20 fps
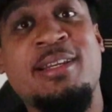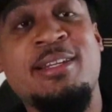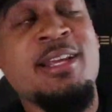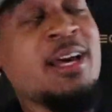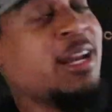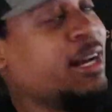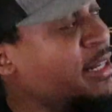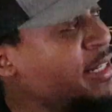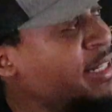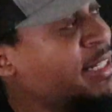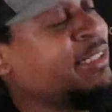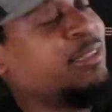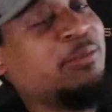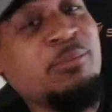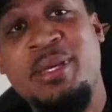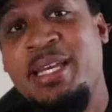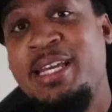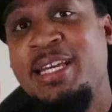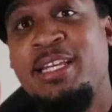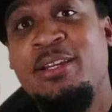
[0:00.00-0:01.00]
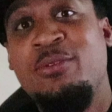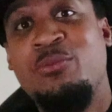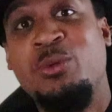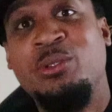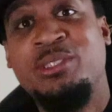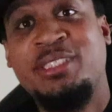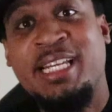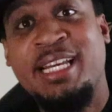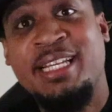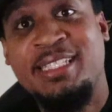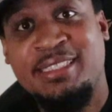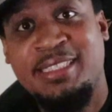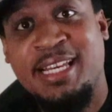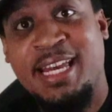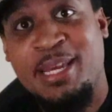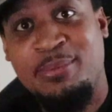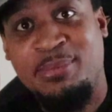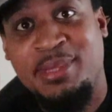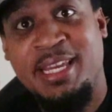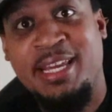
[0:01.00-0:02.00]
None of these men will say the
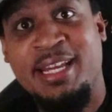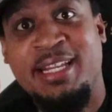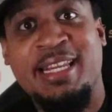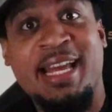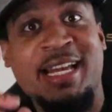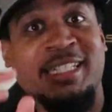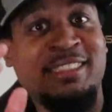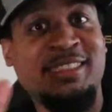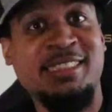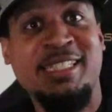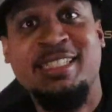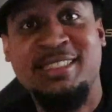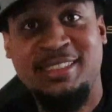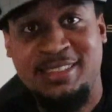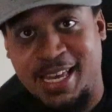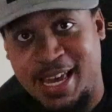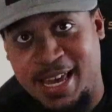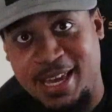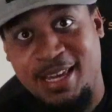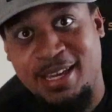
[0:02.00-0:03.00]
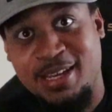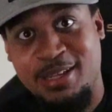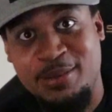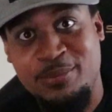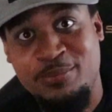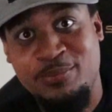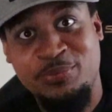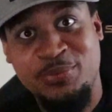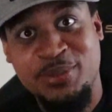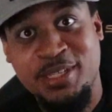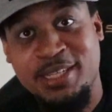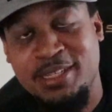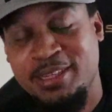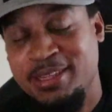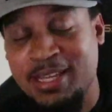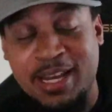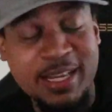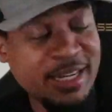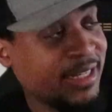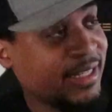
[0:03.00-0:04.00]
same thing that she's
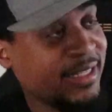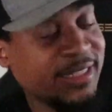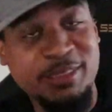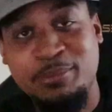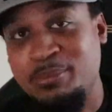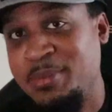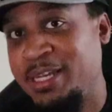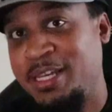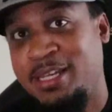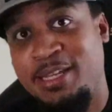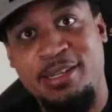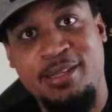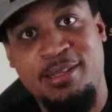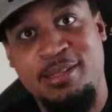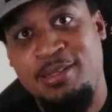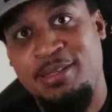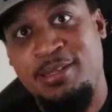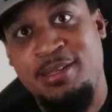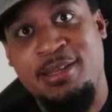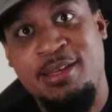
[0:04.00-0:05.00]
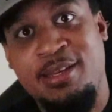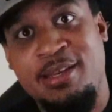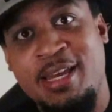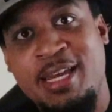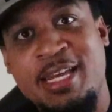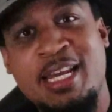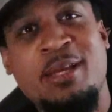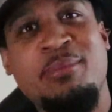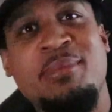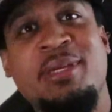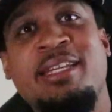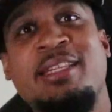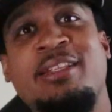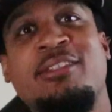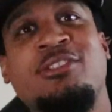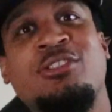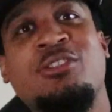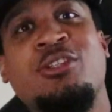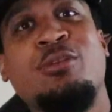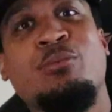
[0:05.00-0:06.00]
saying. None of these men. And I mean,
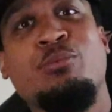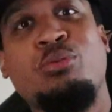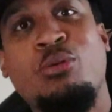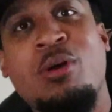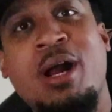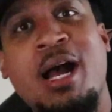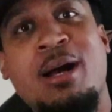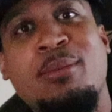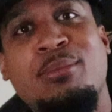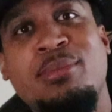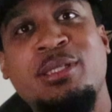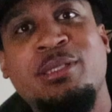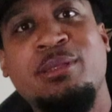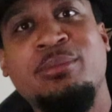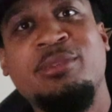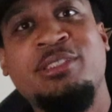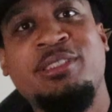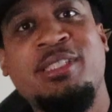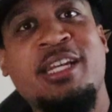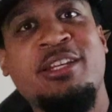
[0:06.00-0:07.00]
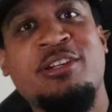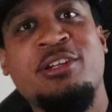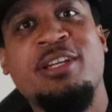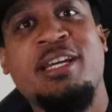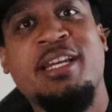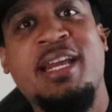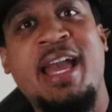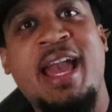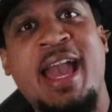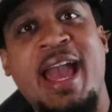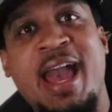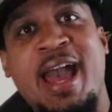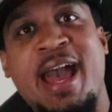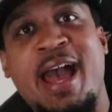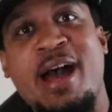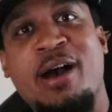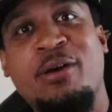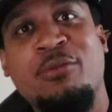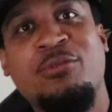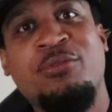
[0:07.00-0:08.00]
there's certain problems that you're gonna
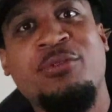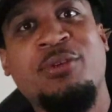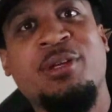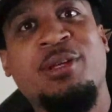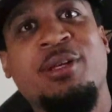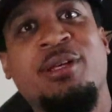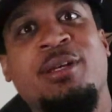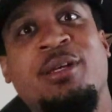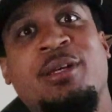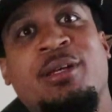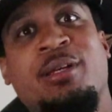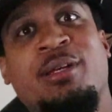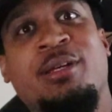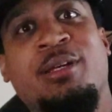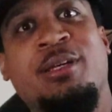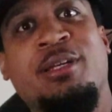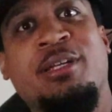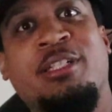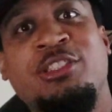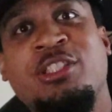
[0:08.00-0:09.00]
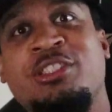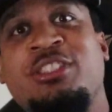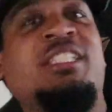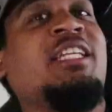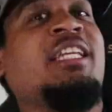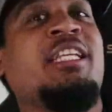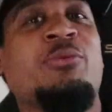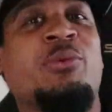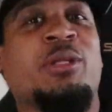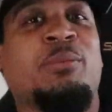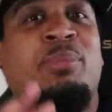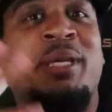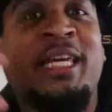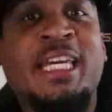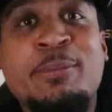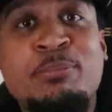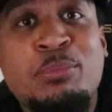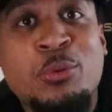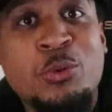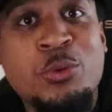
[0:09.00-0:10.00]
have just dealing with
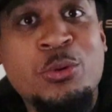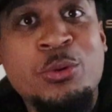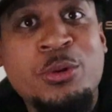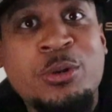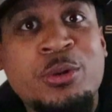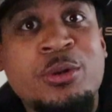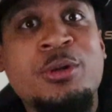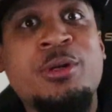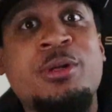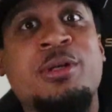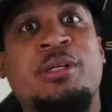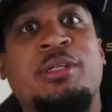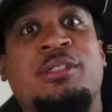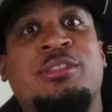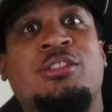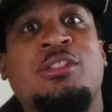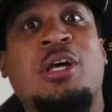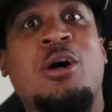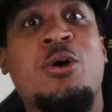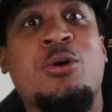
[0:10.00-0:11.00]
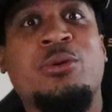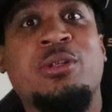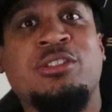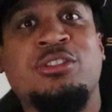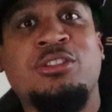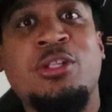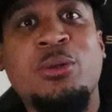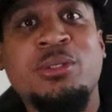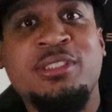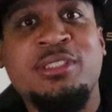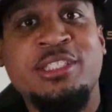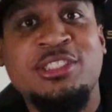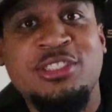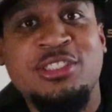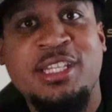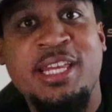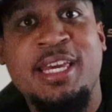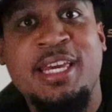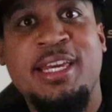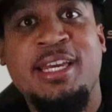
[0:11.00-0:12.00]
people. So there's no such
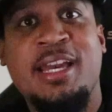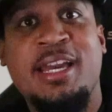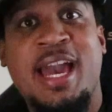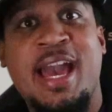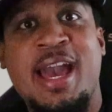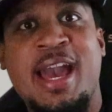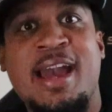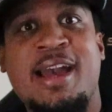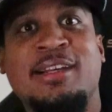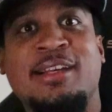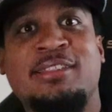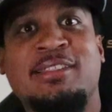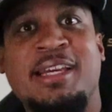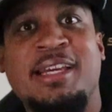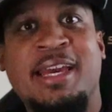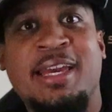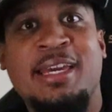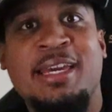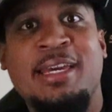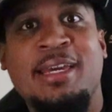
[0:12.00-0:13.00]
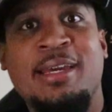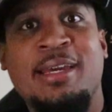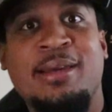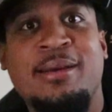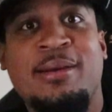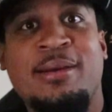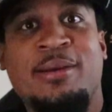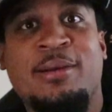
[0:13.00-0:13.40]
thing as a